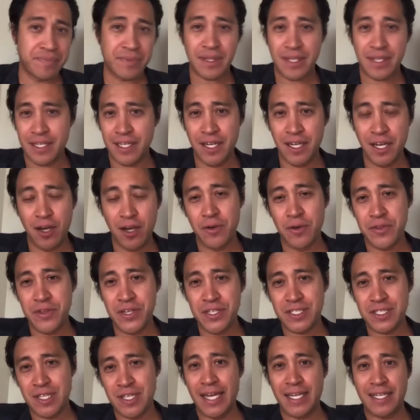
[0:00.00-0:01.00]

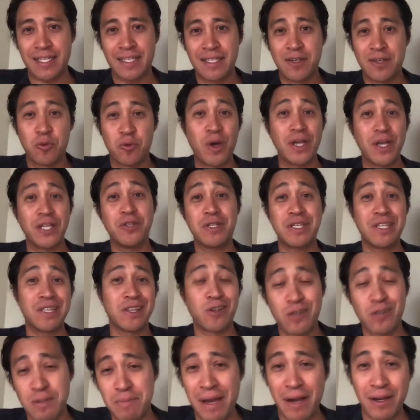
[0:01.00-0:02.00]
this like what you can
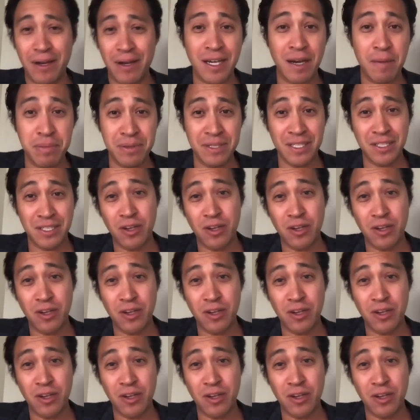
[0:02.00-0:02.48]
learn about company